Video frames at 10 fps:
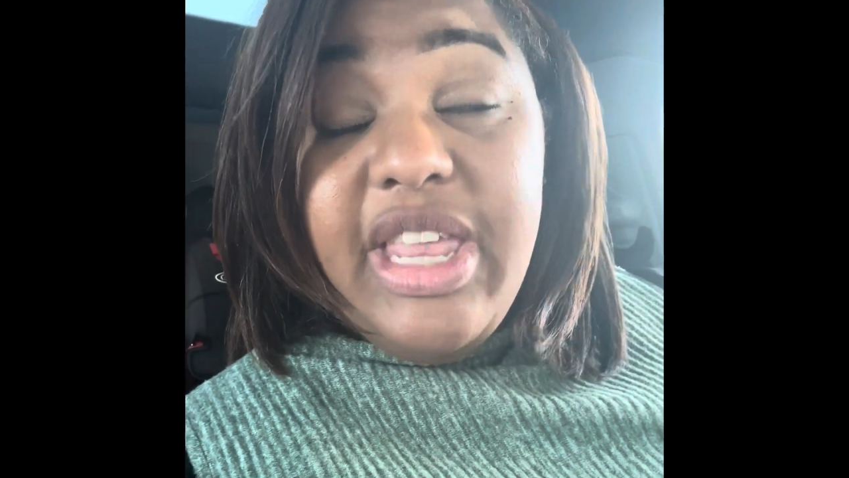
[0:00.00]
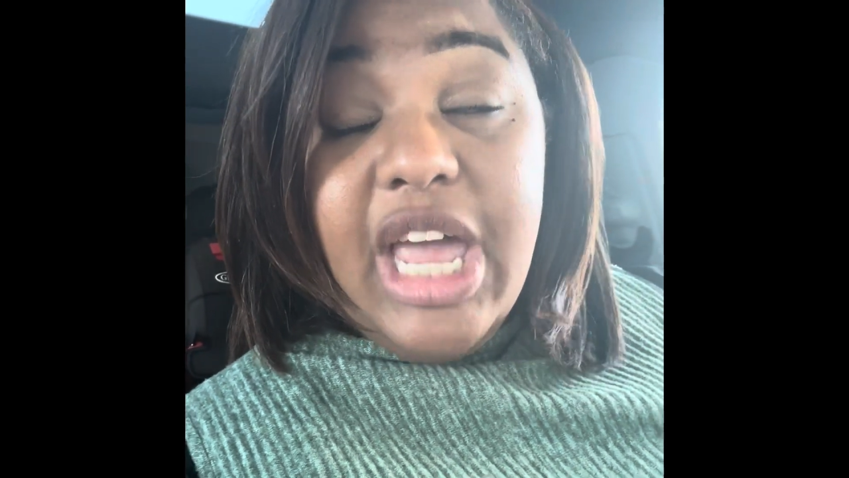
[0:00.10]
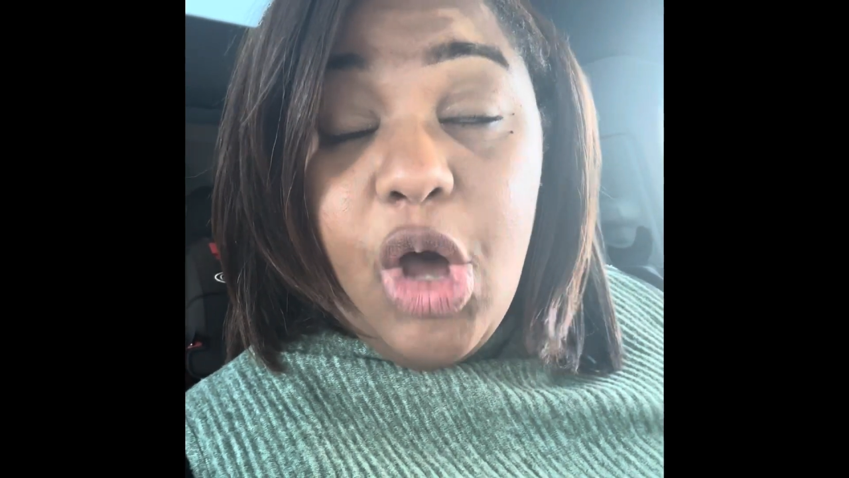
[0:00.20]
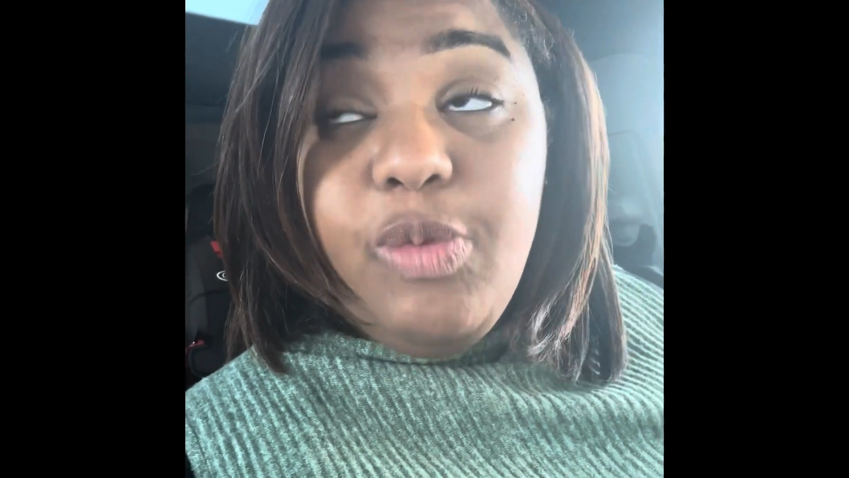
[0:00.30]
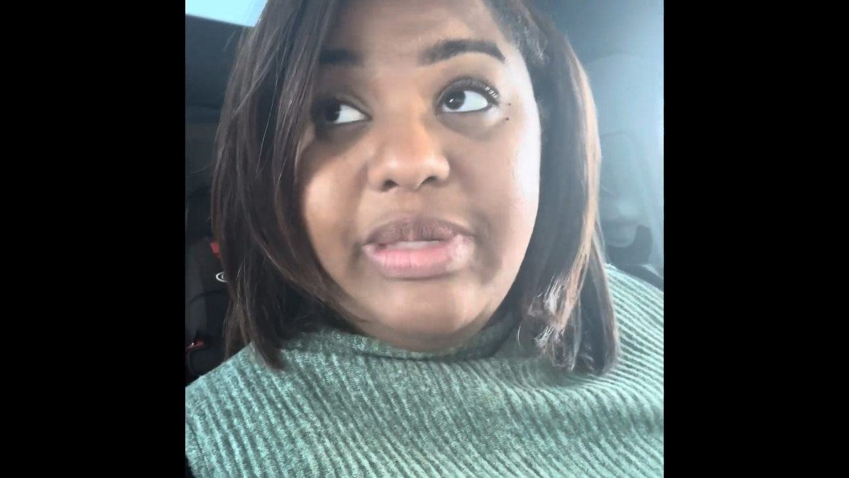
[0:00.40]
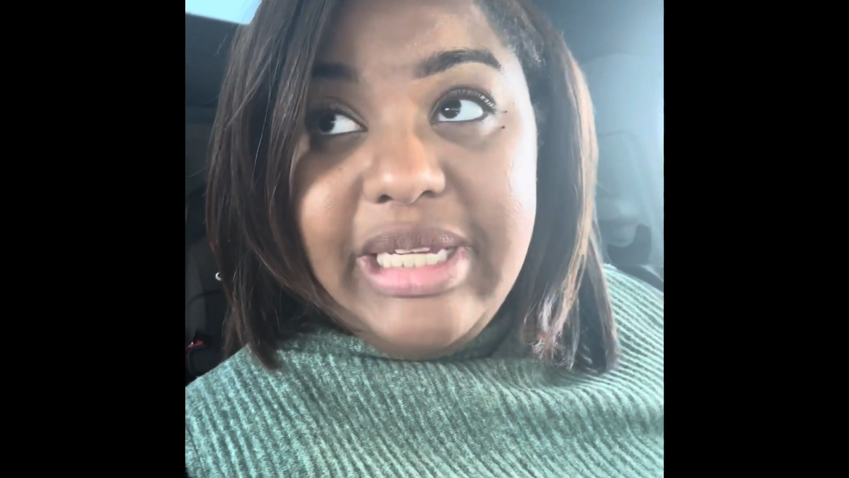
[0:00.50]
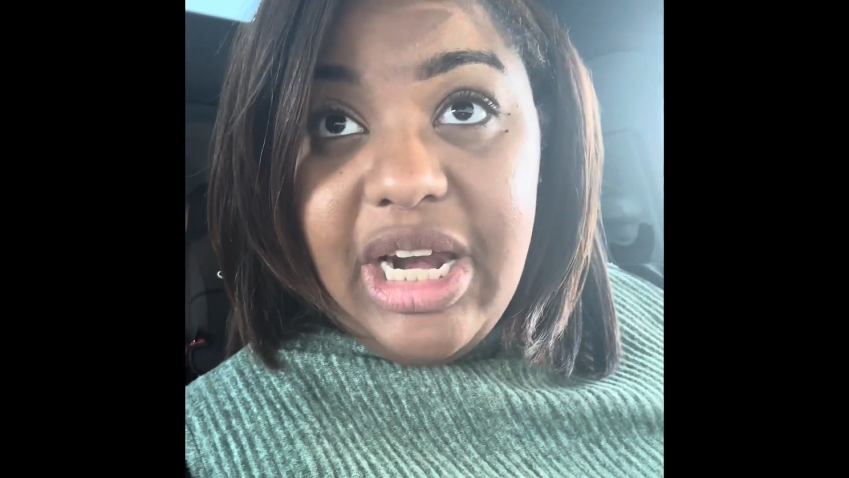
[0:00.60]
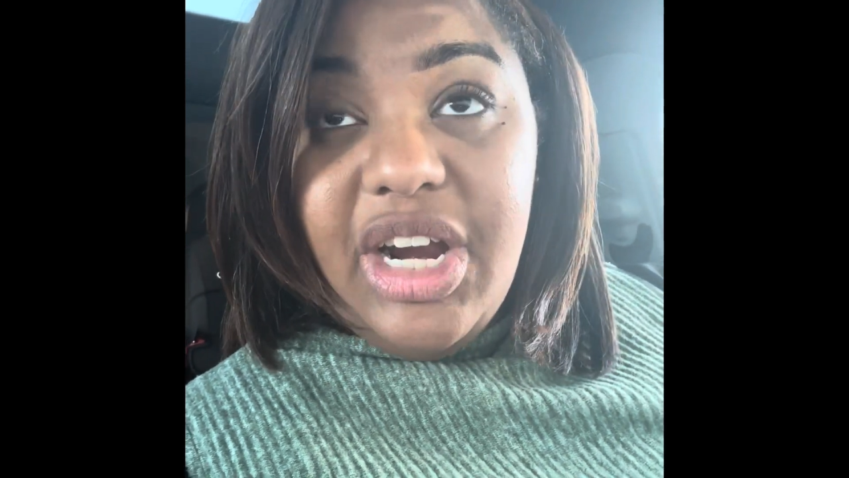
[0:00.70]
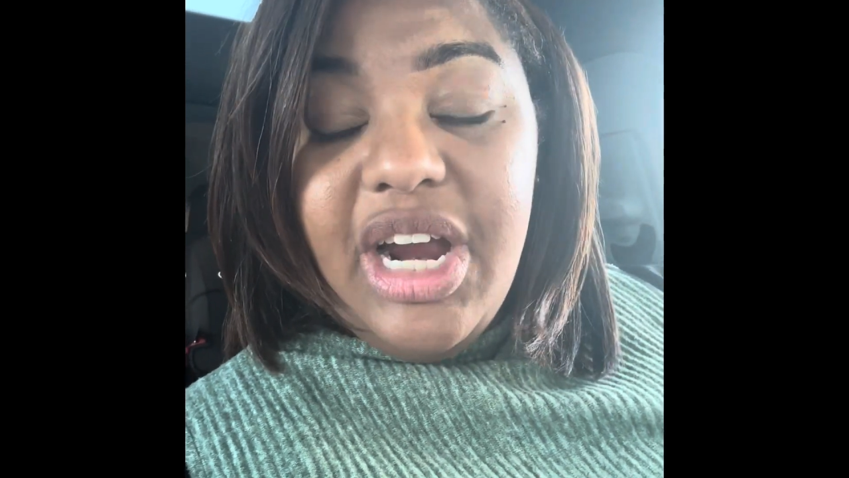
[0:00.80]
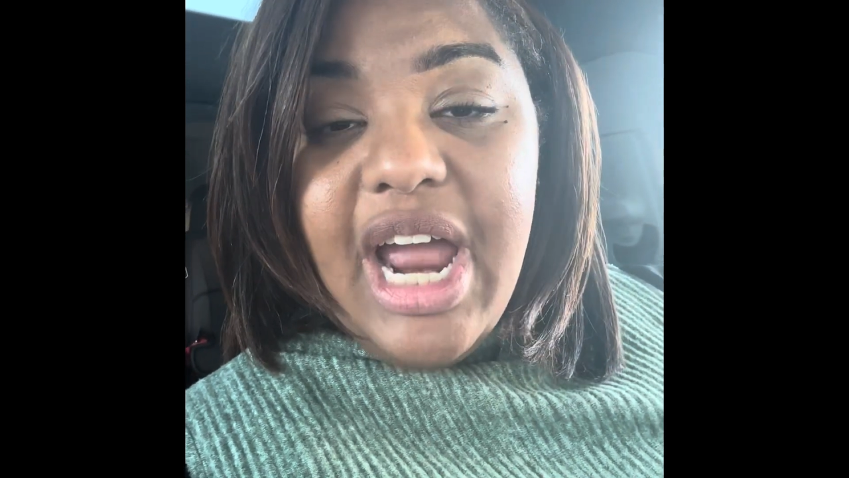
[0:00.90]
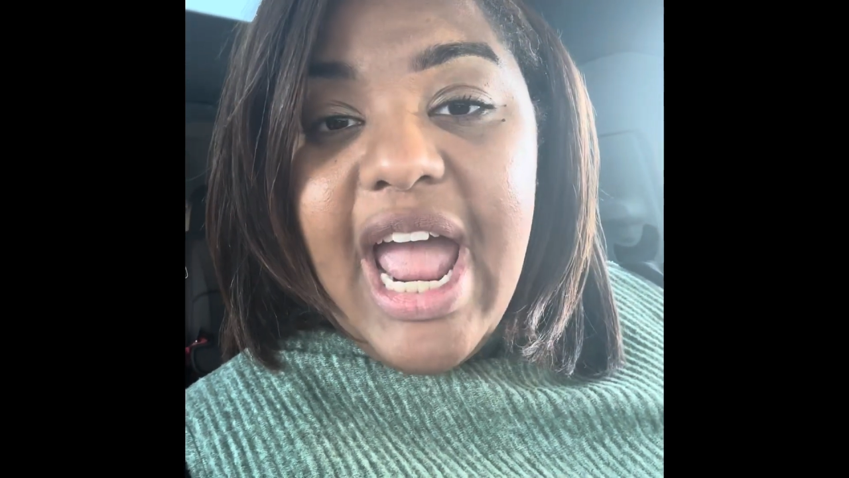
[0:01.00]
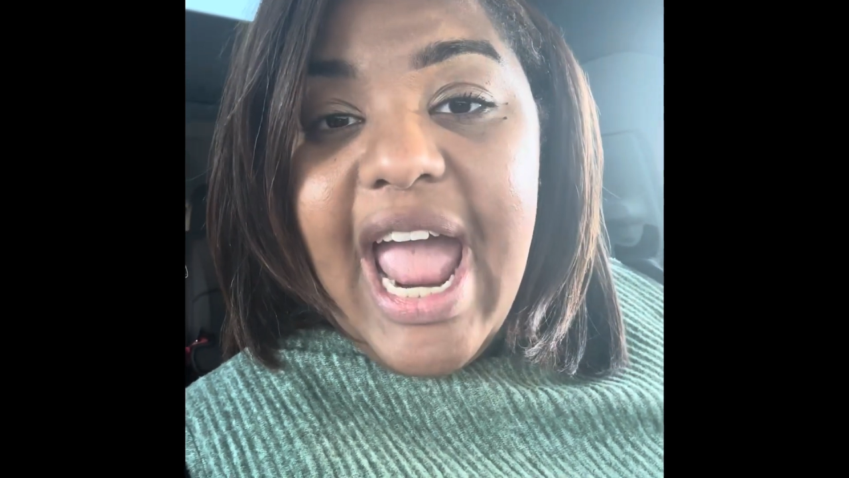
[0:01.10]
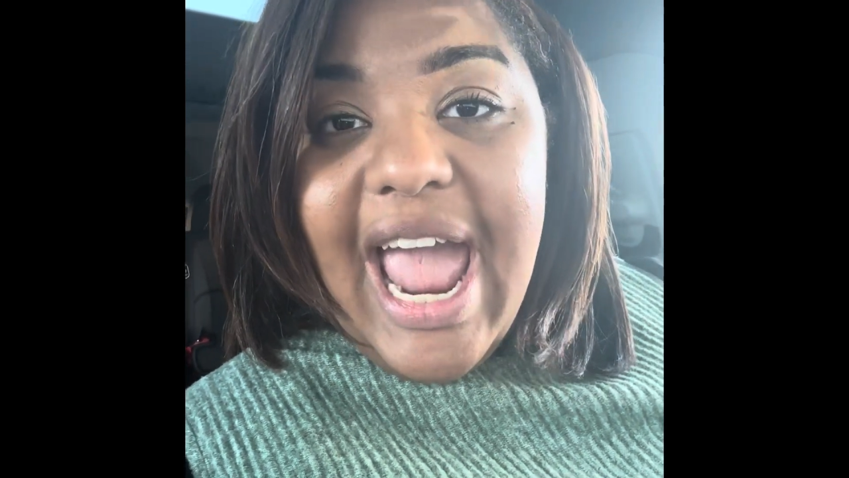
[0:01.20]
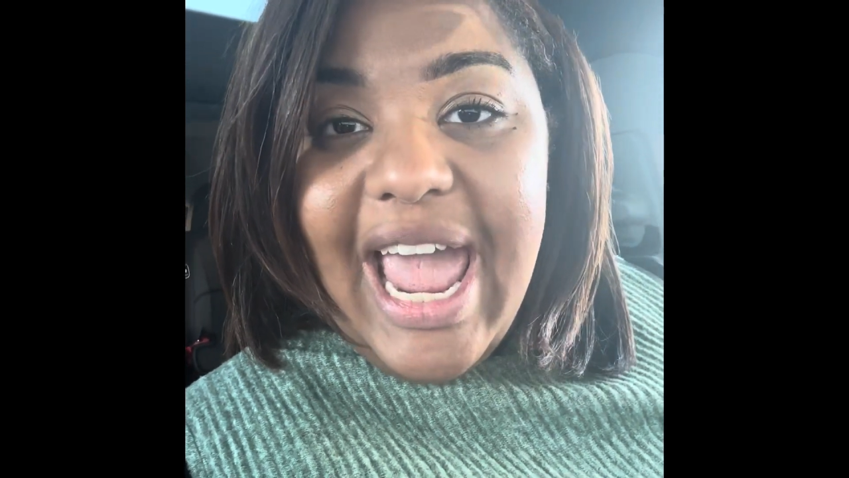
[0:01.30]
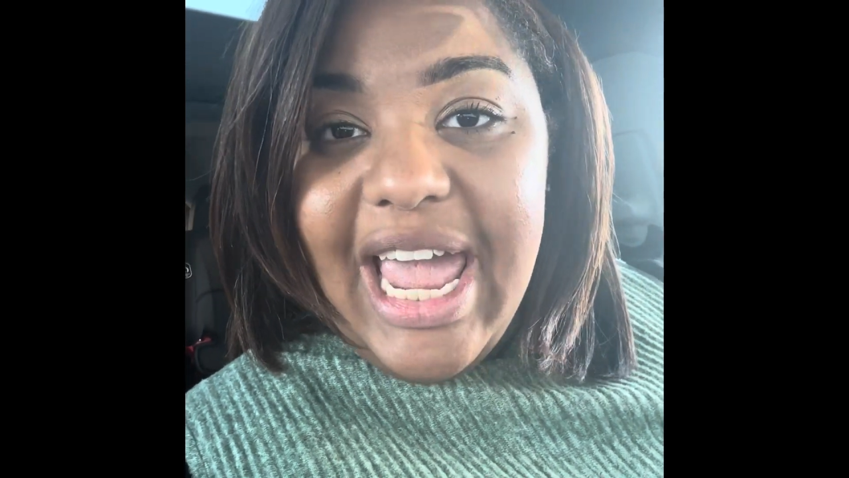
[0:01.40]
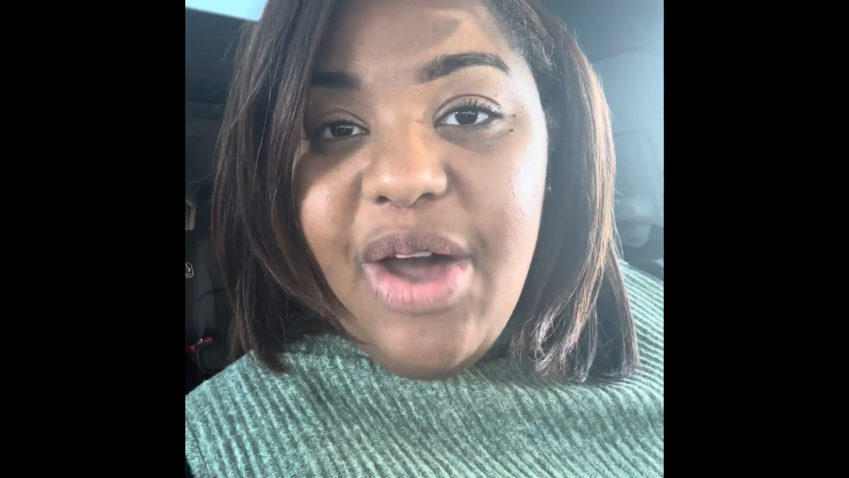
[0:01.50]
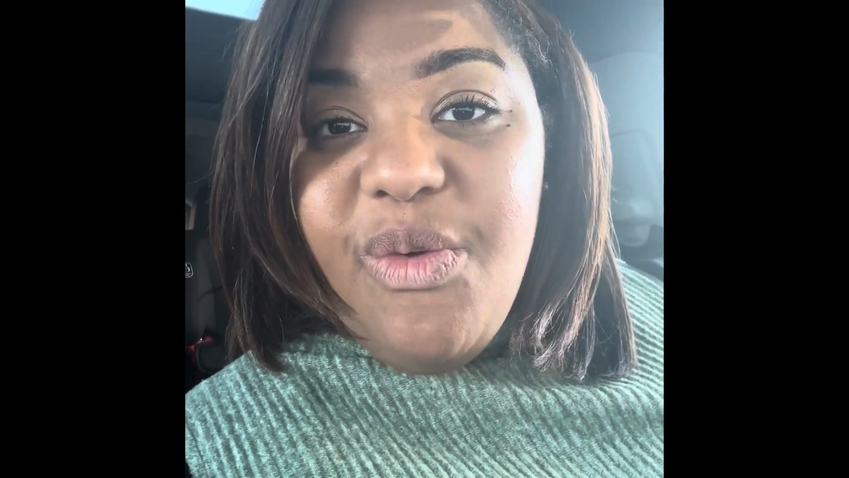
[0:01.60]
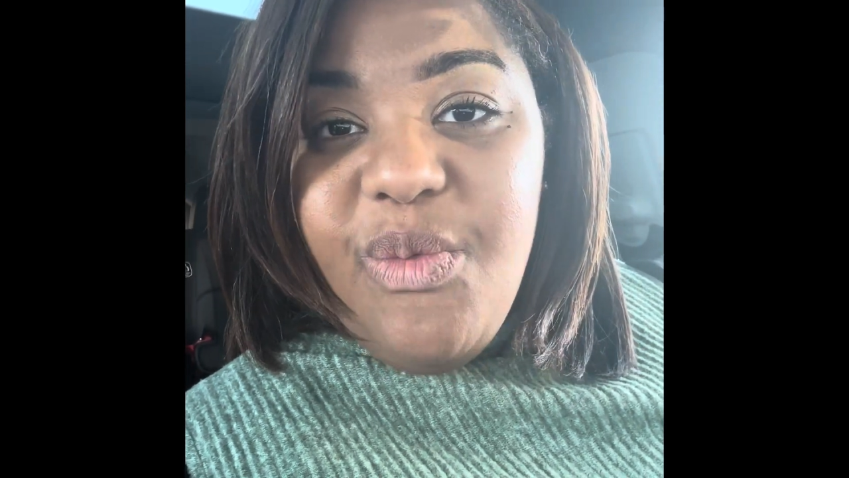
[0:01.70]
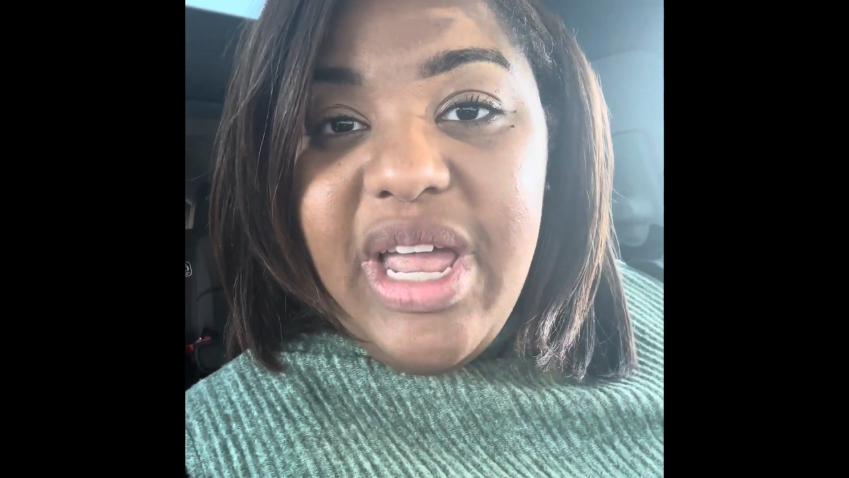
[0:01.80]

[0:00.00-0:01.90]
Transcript: Hope Center. And